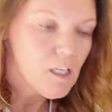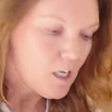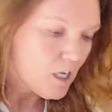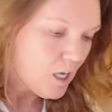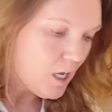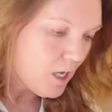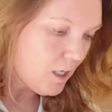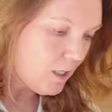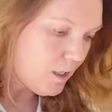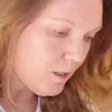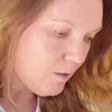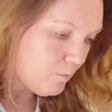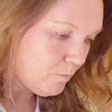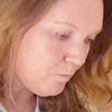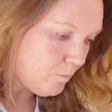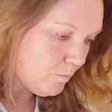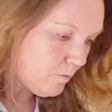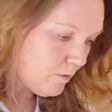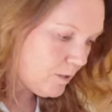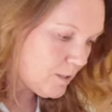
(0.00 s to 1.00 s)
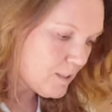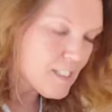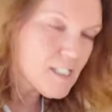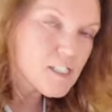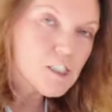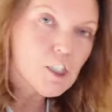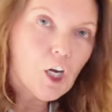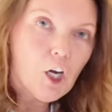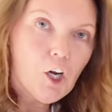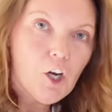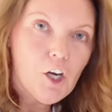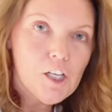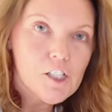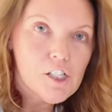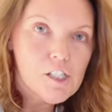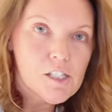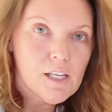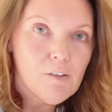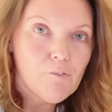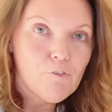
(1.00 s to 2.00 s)
uh, mm.
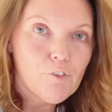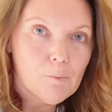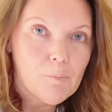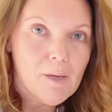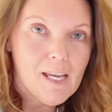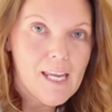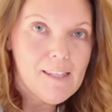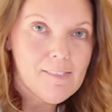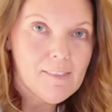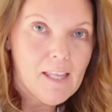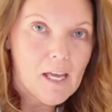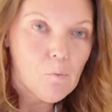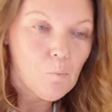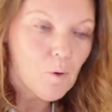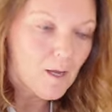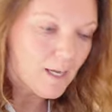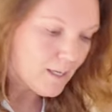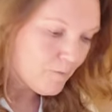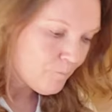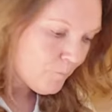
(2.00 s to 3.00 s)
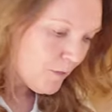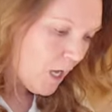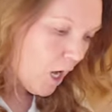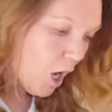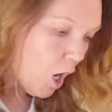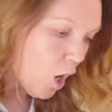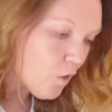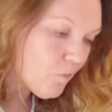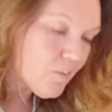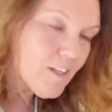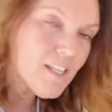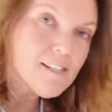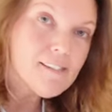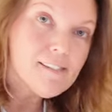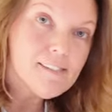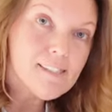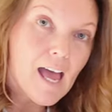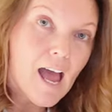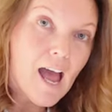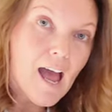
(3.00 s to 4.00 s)
discourage them from eating that way. Mm. On the
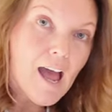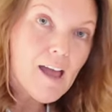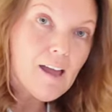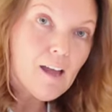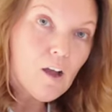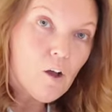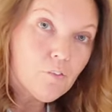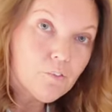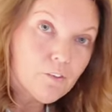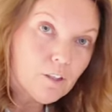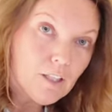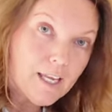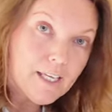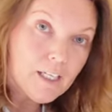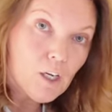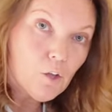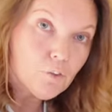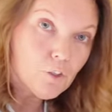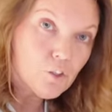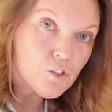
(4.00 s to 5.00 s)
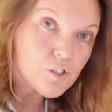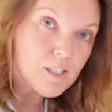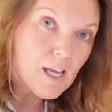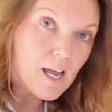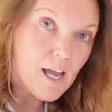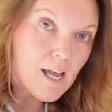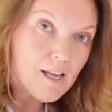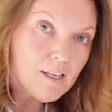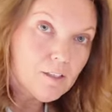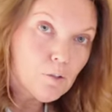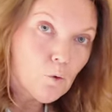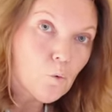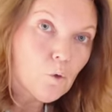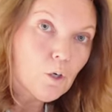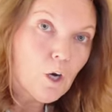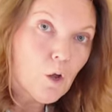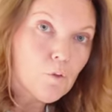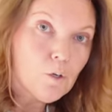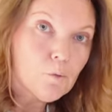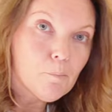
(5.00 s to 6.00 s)
side, on laying on their side or
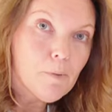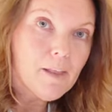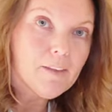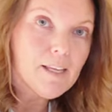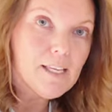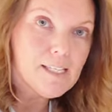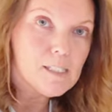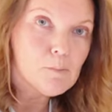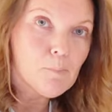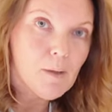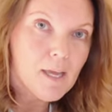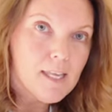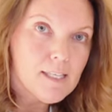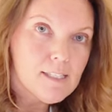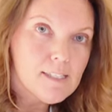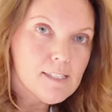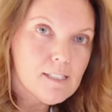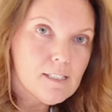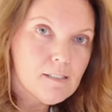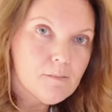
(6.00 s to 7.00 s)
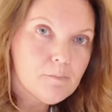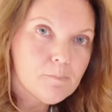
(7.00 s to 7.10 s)
on their belly is best.